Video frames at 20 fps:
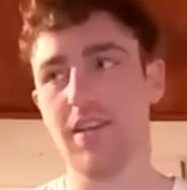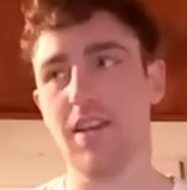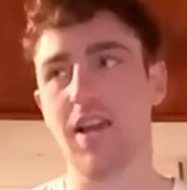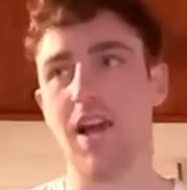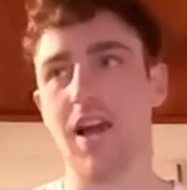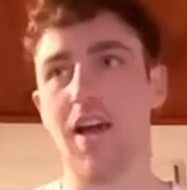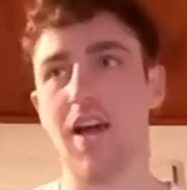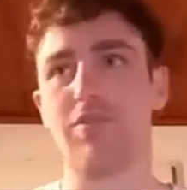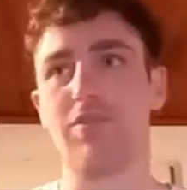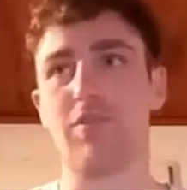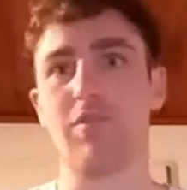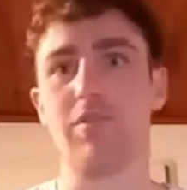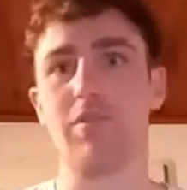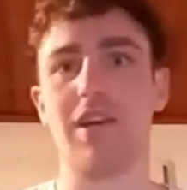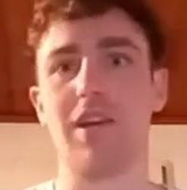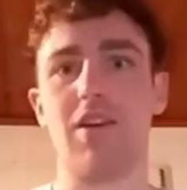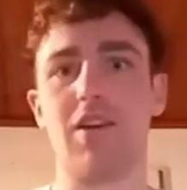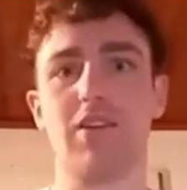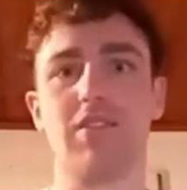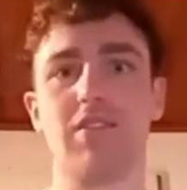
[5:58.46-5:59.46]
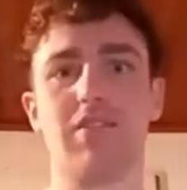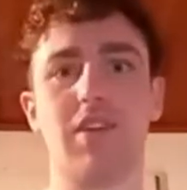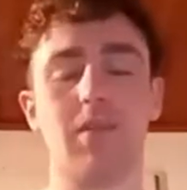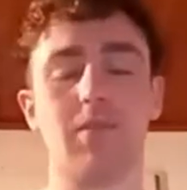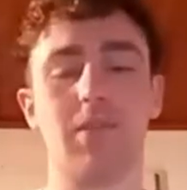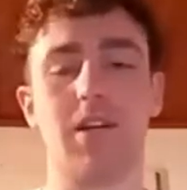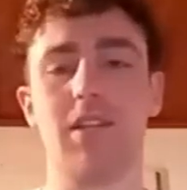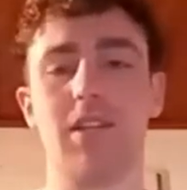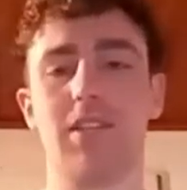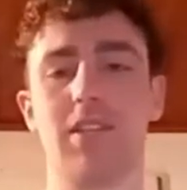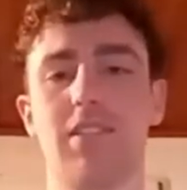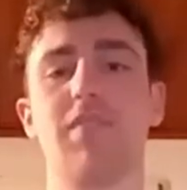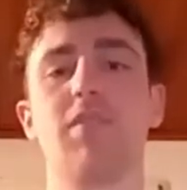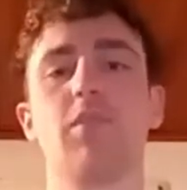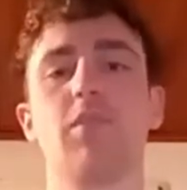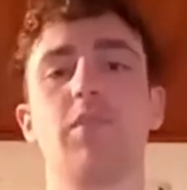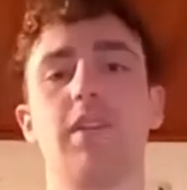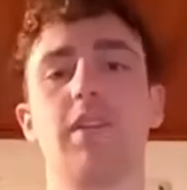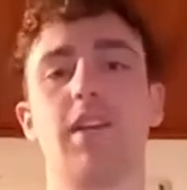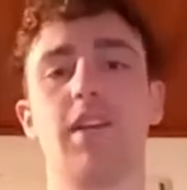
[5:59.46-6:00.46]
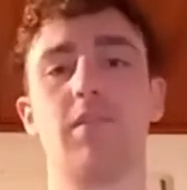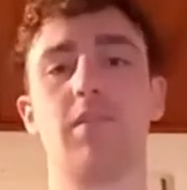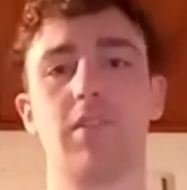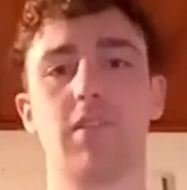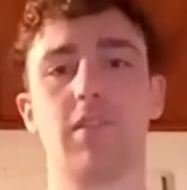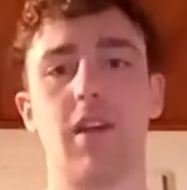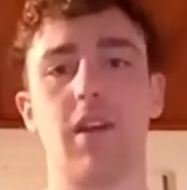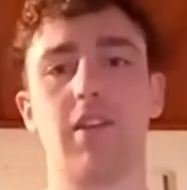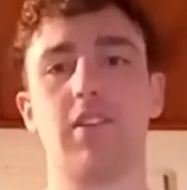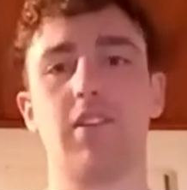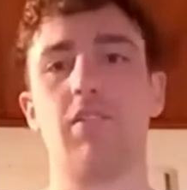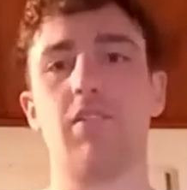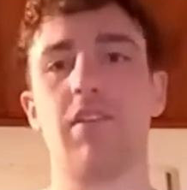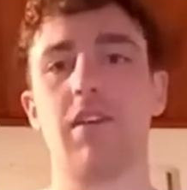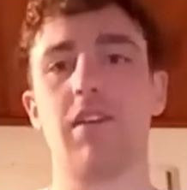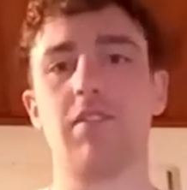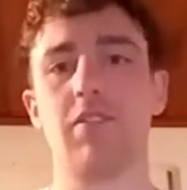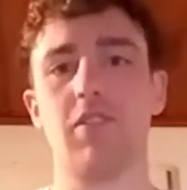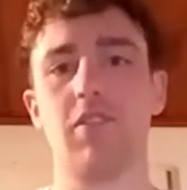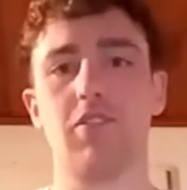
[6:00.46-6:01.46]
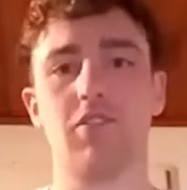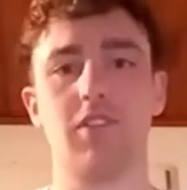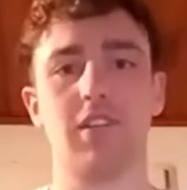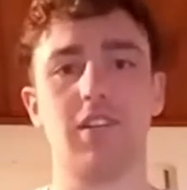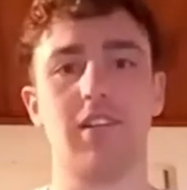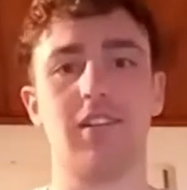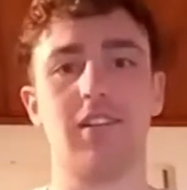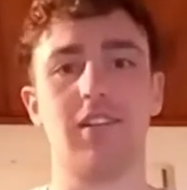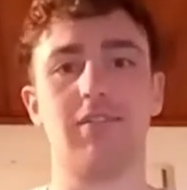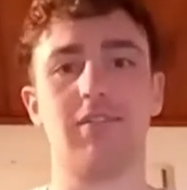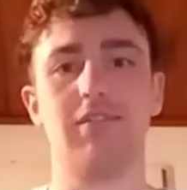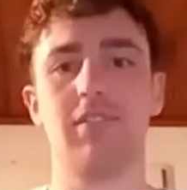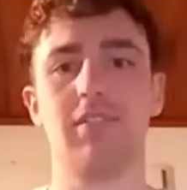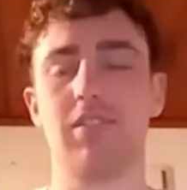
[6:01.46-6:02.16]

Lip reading: And from there, it developed on to every weekend we started going out coaching.